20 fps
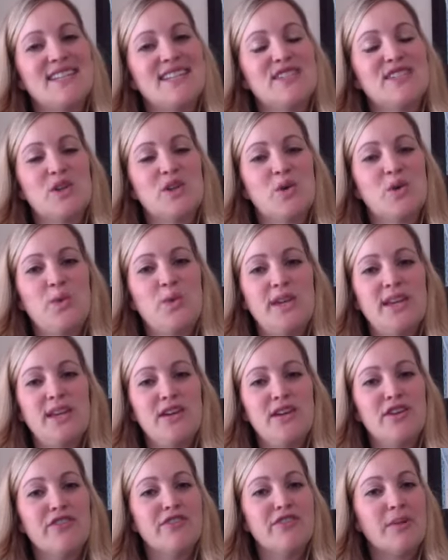so we
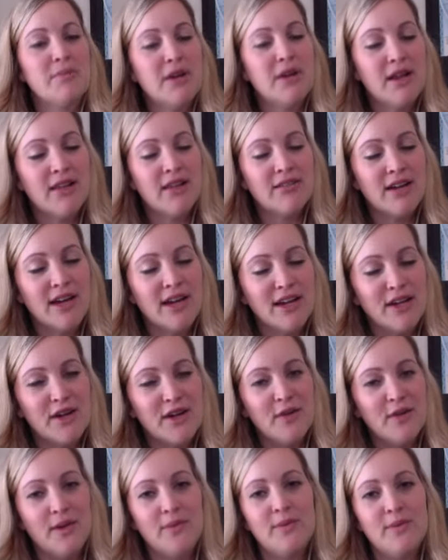are from
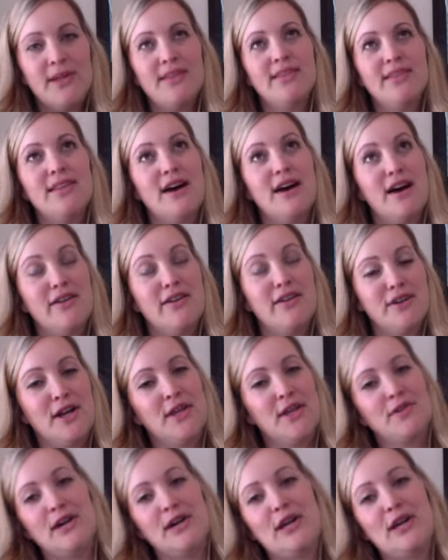Colorado and we love
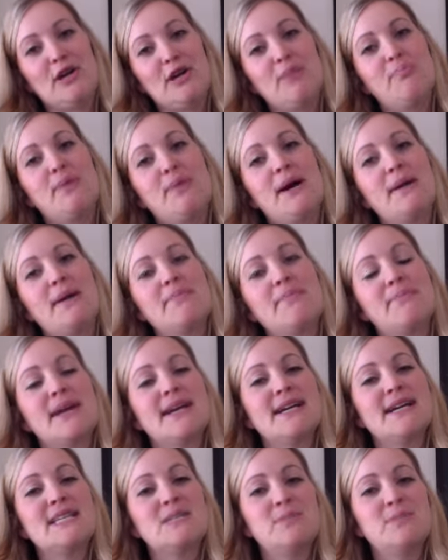Colorado, but my
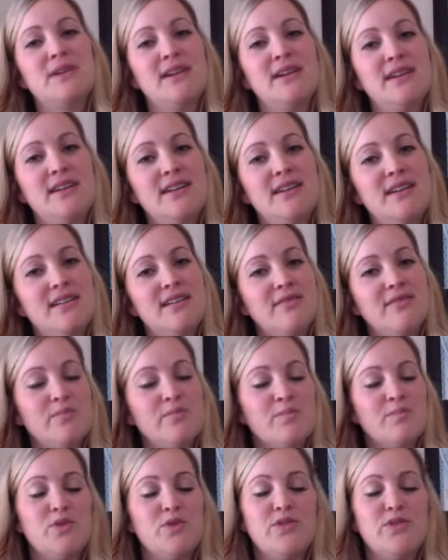husband
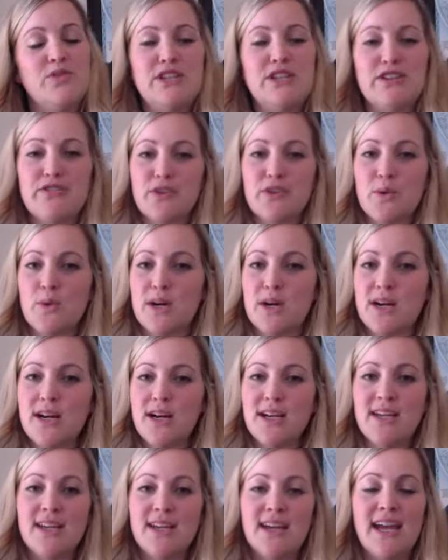moved here for
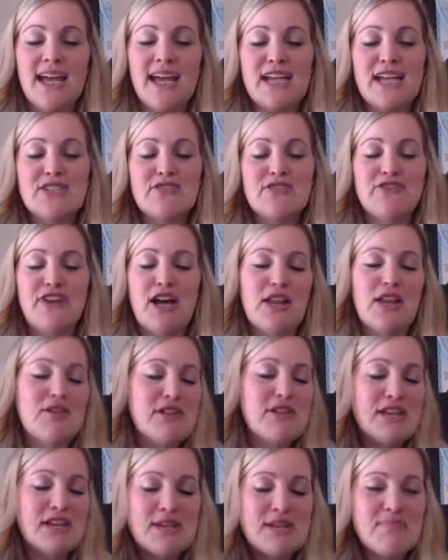work and I had to follow
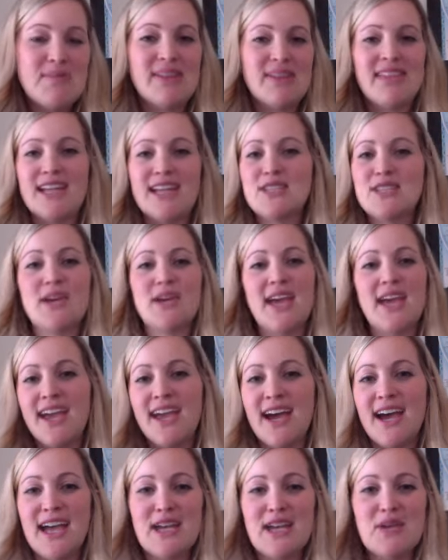him, but that's okay.
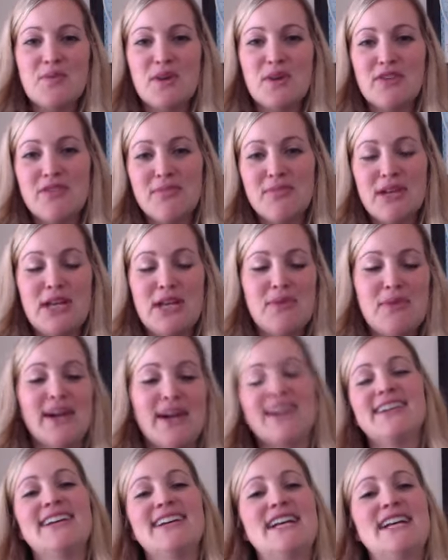I can work from
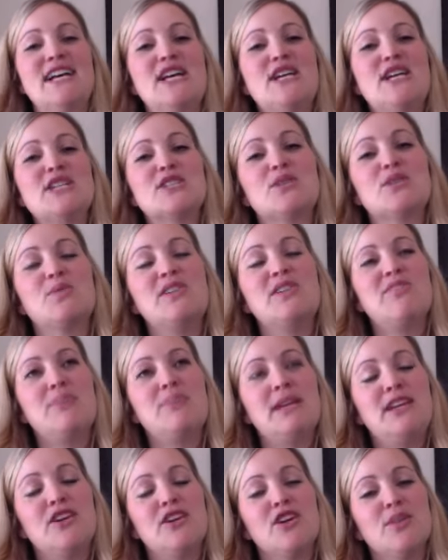anywhere. So we've
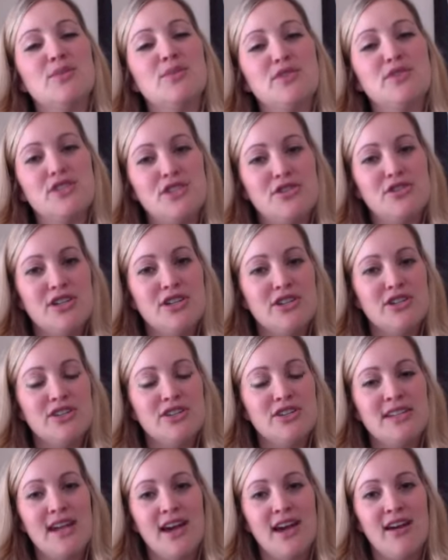been here almost 2 years
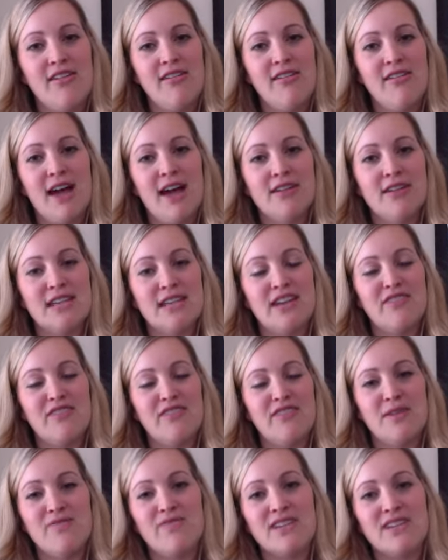now outside of
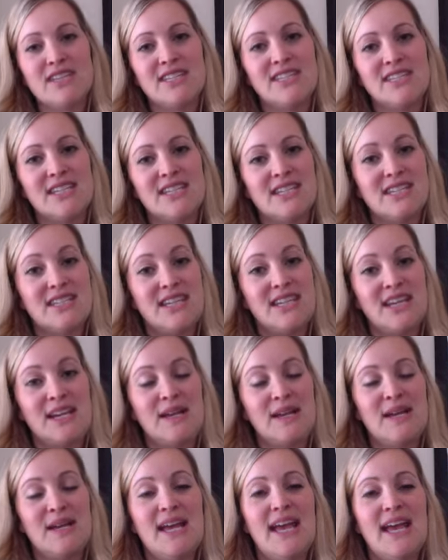Memphis,
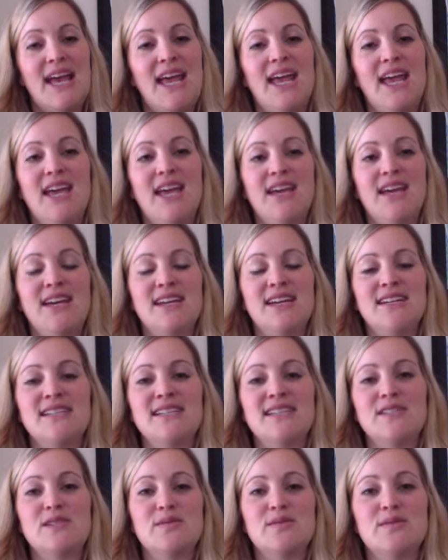Tennessee,
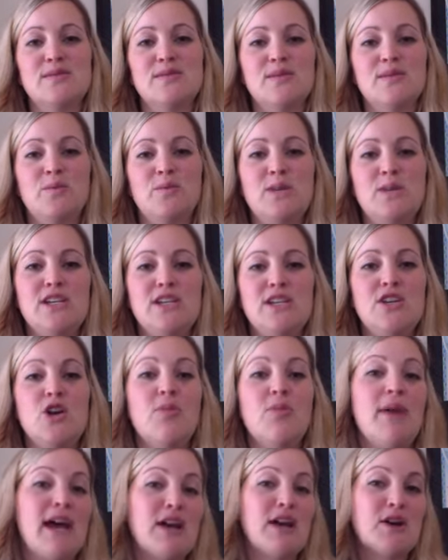and we go
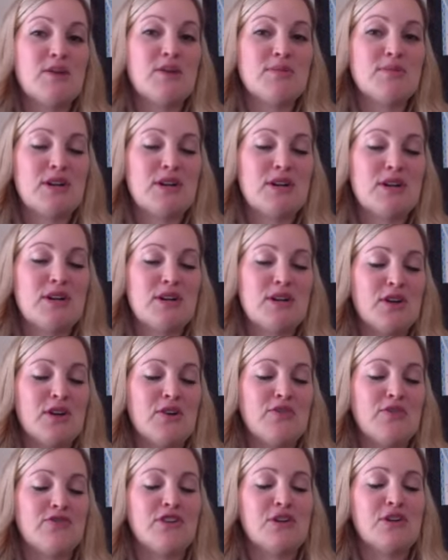back home to Colorado
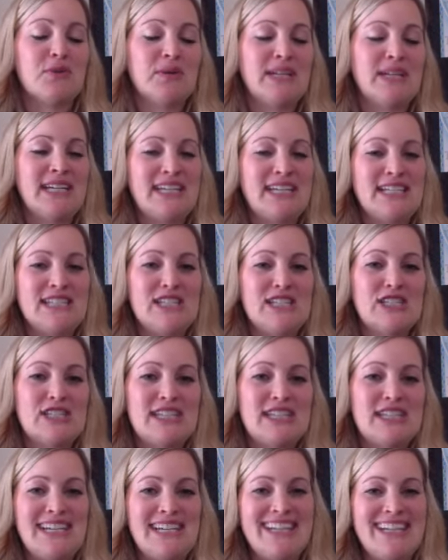frequently to
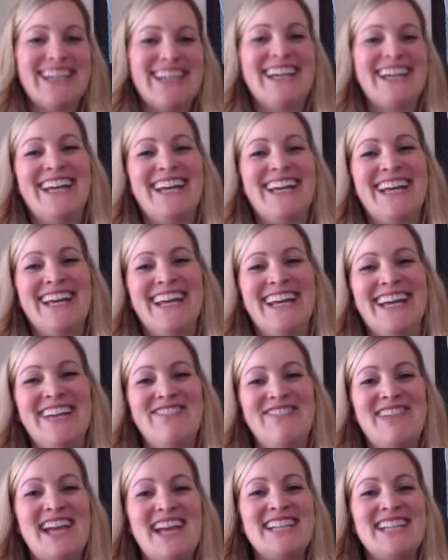ski
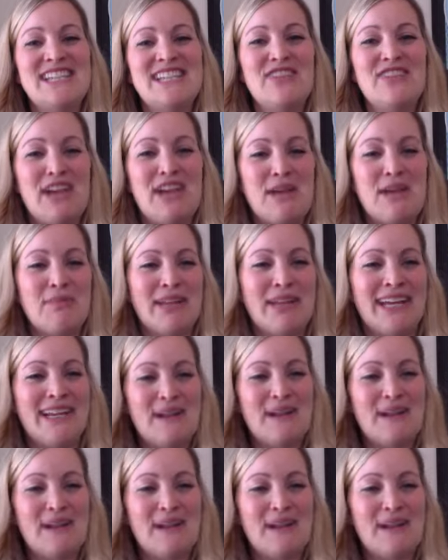and see family.